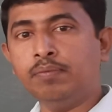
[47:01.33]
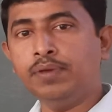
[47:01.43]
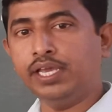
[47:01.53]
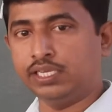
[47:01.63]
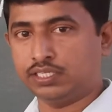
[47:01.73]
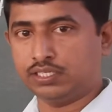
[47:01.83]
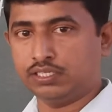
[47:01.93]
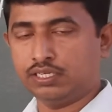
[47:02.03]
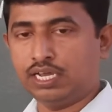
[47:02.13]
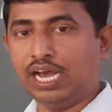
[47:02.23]
base.
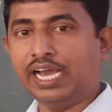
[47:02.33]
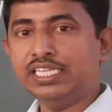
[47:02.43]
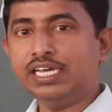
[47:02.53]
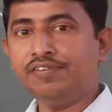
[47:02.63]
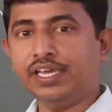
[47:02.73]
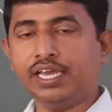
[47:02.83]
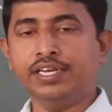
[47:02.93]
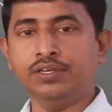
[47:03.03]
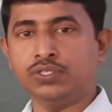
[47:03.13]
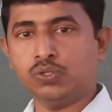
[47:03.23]
Either we can
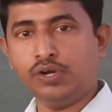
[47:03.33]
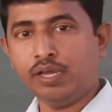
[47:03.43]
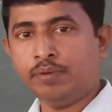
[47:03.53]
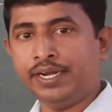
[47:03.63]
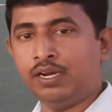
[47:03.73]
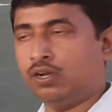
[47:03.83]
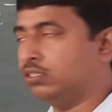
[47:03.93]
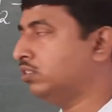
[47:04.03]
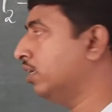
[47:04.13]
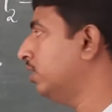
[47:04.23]
use sodium
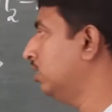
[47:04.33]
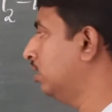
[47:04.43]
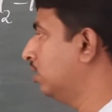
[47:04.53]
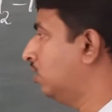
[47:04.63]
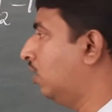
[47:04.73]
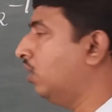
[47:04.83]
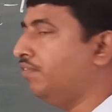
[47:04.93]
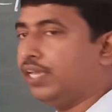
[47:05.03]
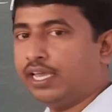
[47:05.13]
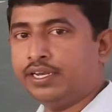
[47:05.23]
hydroxide or
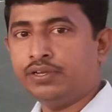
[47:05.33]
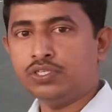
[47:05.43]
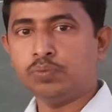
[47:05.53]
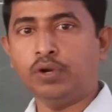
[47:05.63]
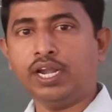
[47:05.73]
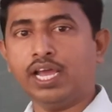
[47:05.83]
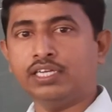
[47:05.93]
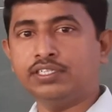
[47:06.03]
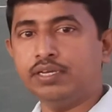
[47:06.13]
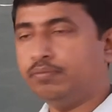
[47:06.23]
we can use
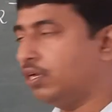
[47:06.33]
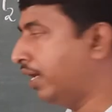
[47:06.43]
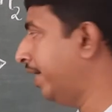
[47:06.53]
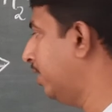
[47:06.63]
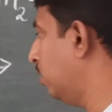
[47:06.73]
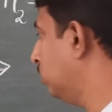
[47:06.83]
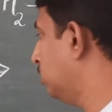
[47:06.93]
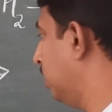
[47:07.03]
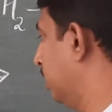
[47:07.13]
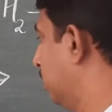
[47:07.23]
potassium
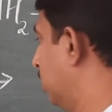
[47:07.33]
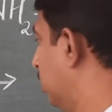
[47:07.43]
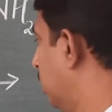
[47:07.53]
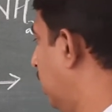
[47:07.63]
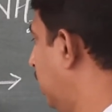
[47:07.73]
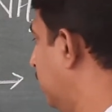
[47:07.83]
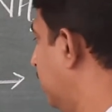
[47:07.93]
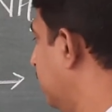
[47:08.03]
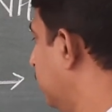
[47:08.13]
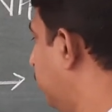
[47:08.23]
hydroxide. I will take